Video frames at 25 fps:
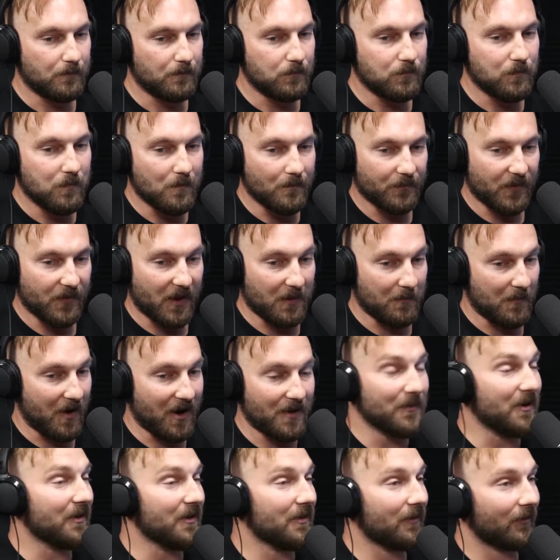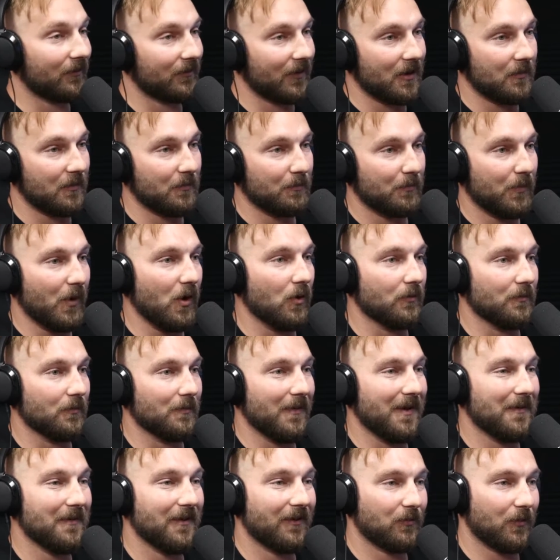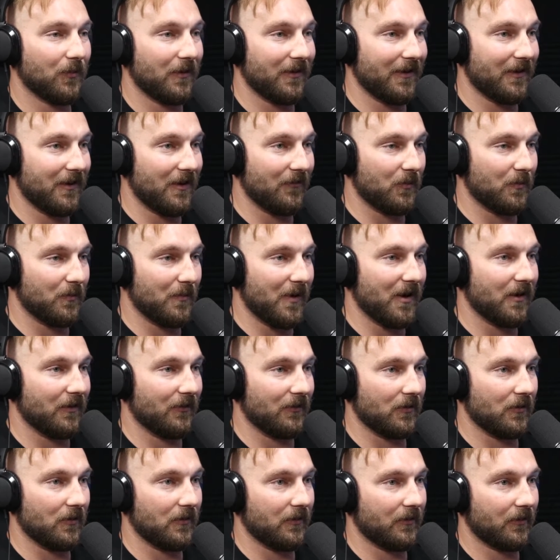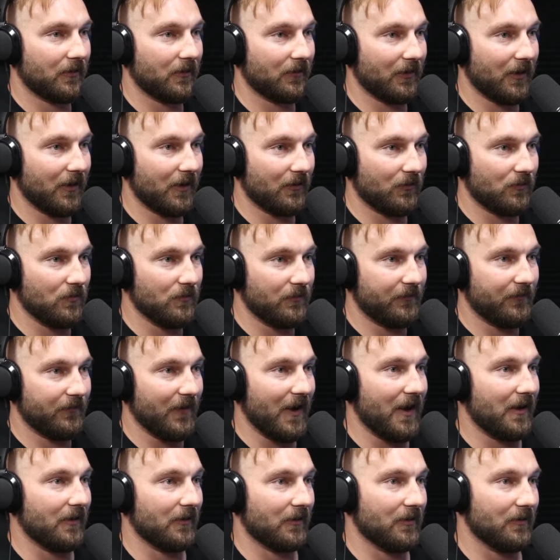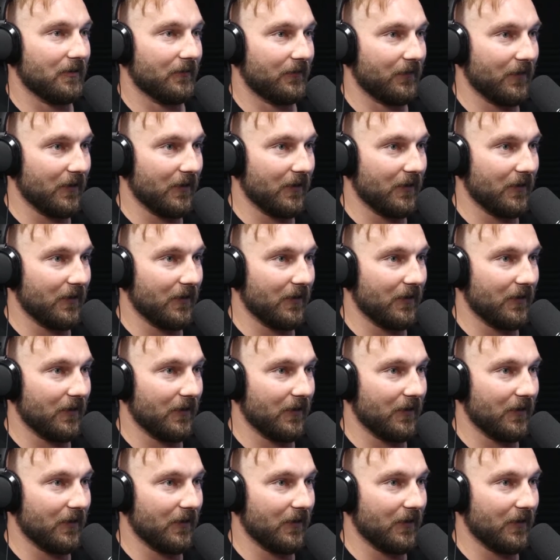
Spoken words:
they might be in the same boat. Maybe that's why they never made it to Earth, because they got too fat and couldn't fit in their